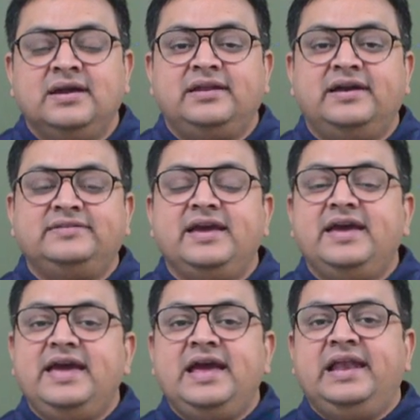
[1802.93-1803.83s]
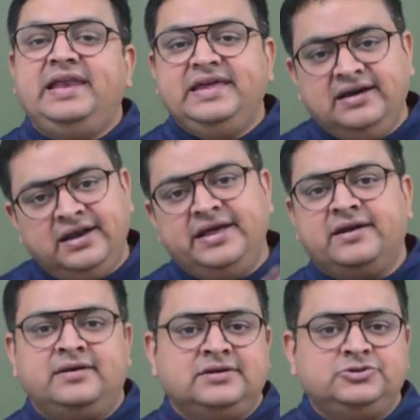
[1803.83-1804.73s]
let's say A legal
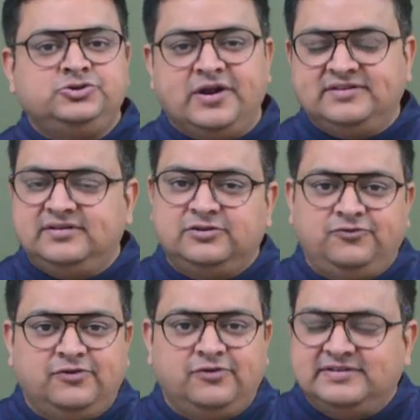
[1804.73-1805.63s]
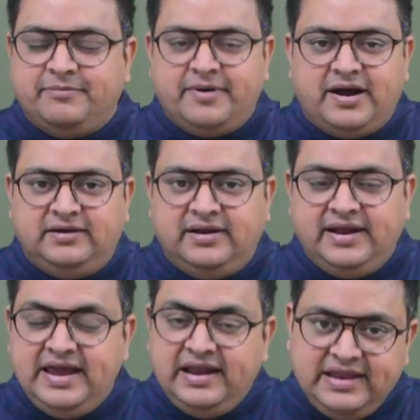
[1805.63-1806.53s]
heir joins this firm as a partner,
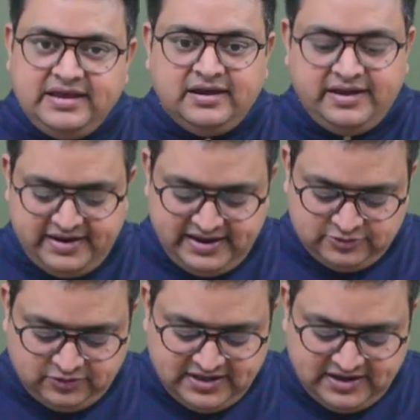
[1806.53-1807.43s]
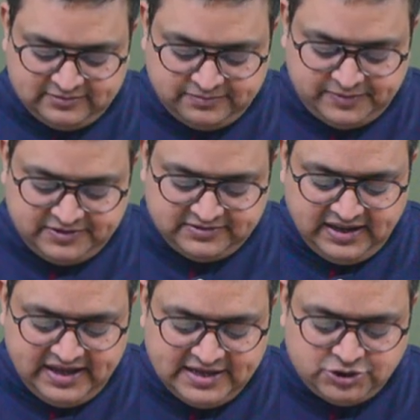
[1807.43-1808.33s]
A legal heir. So there is
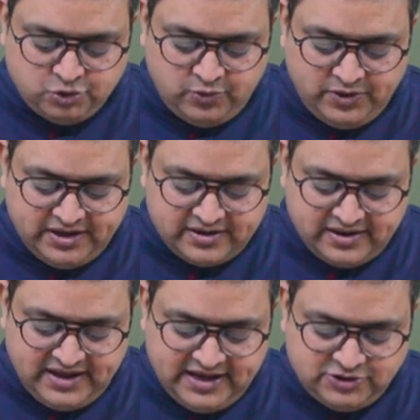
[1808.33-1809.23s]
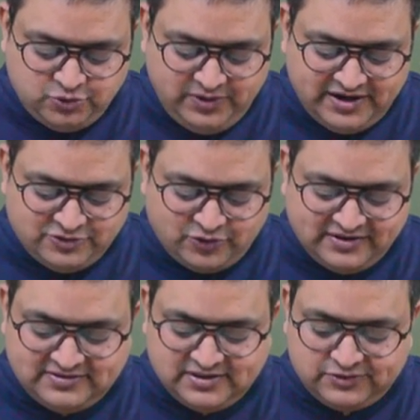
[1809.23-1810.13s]
person A junior
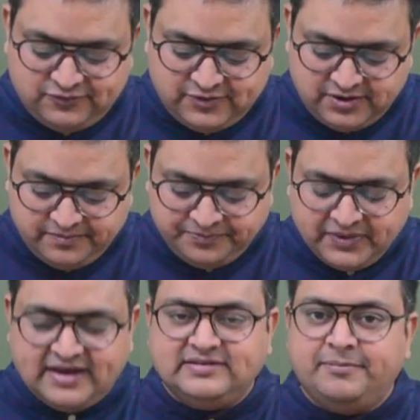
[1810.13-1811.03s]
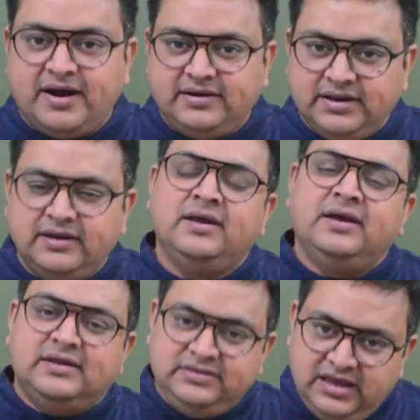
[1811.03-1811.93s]
joins this firm as a partner.
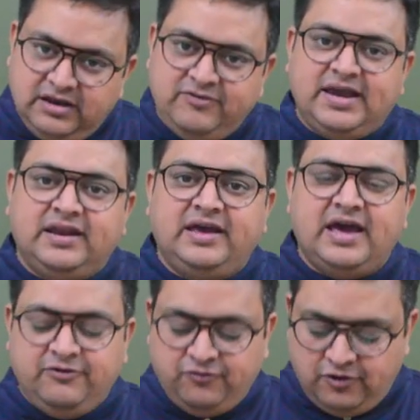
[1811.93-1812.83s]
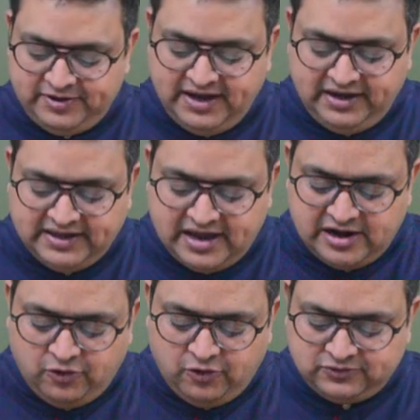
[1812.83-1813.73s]
Then we can carry forward the entire
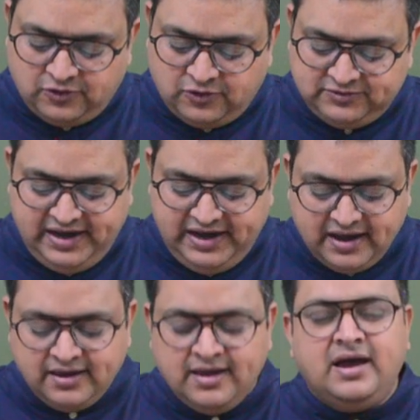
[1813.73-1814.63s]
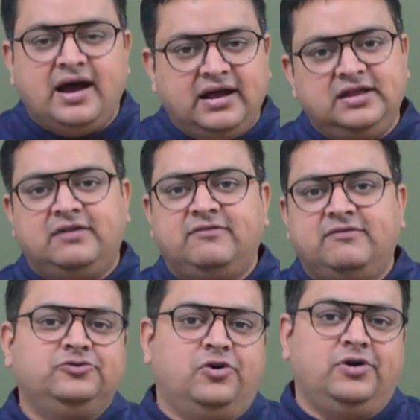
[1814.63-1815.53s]
loss of 3 lakh. Otherwise
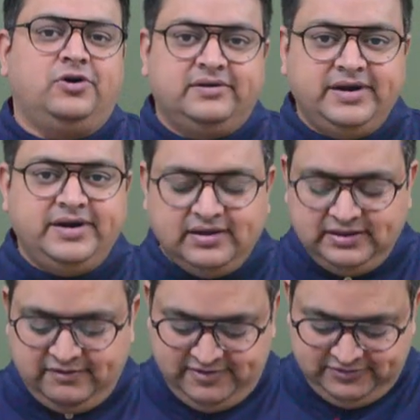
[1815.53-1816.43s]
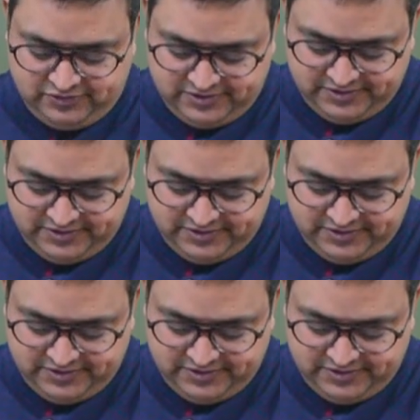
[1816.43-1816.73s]
not, right? Otherwise not.